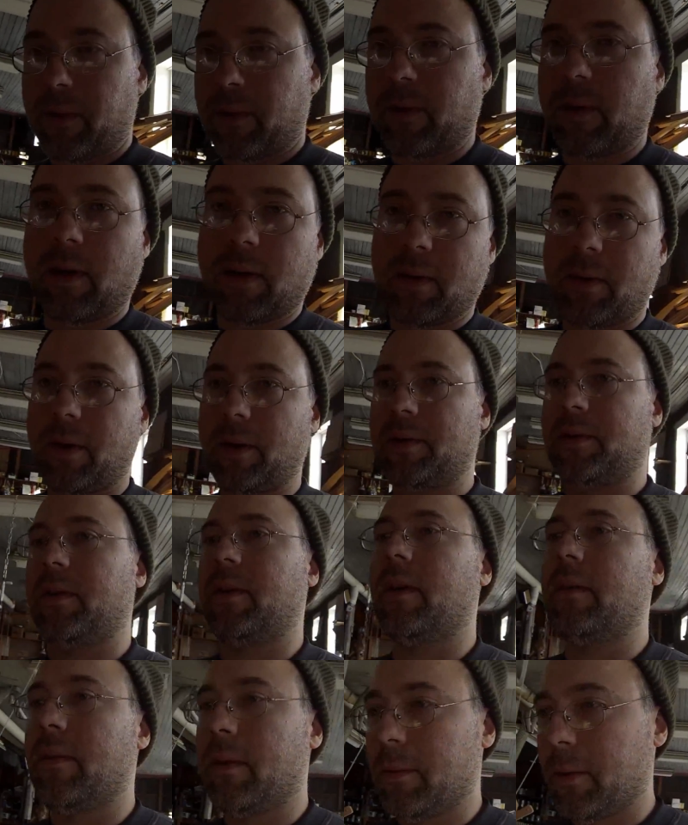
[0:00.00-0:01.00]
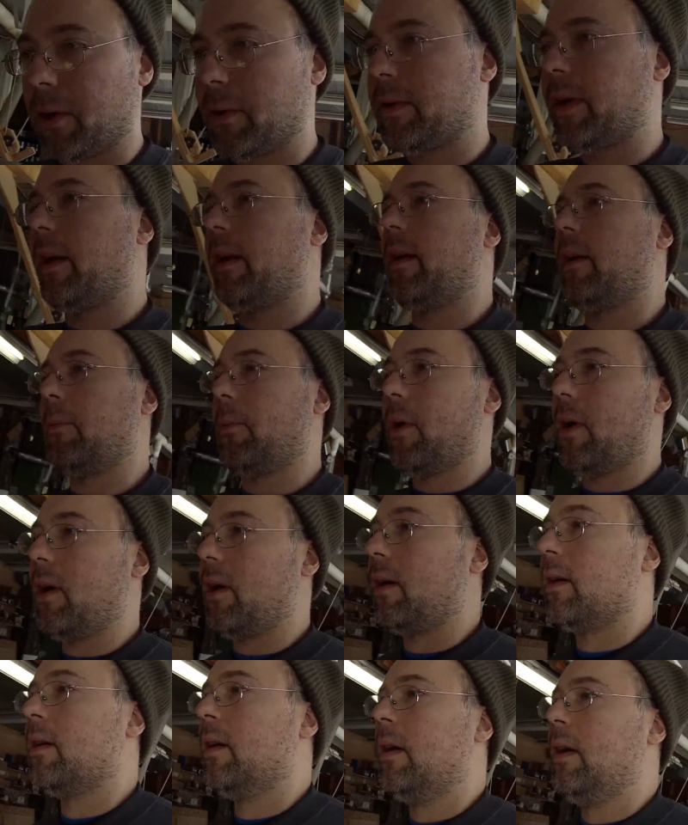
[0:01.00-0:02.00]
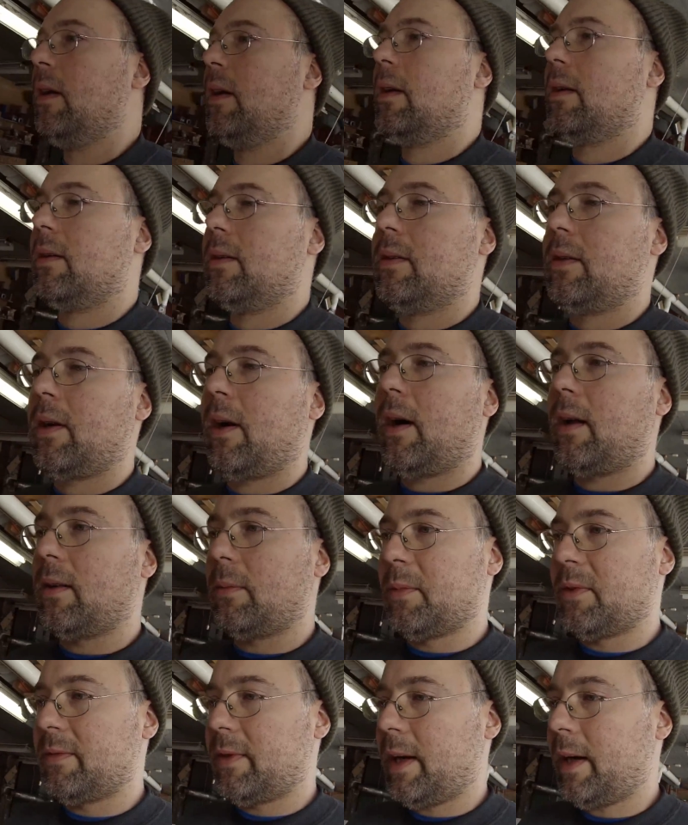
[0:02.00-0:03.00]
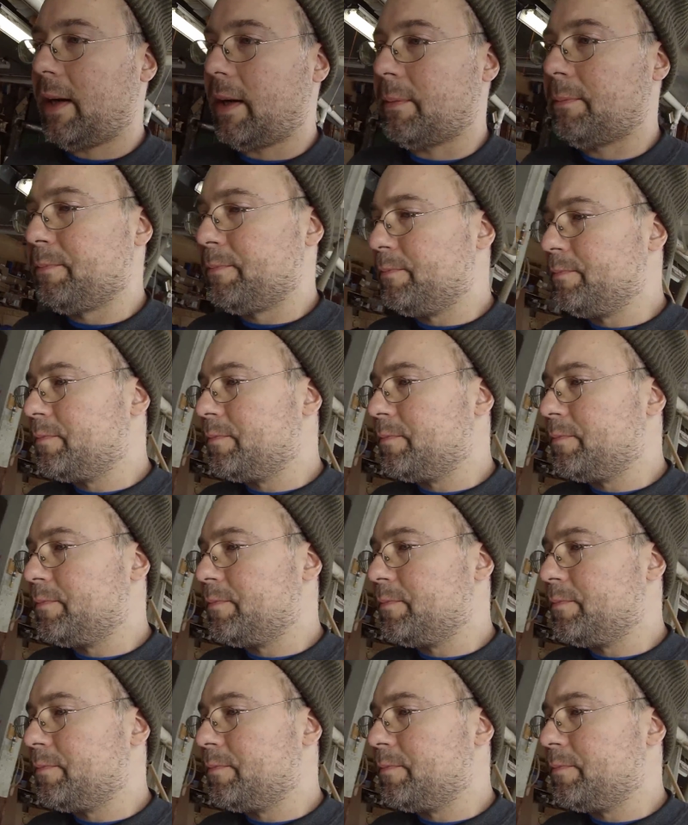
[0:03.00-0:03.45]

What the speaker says: with the inertia of the rotating wall column of air,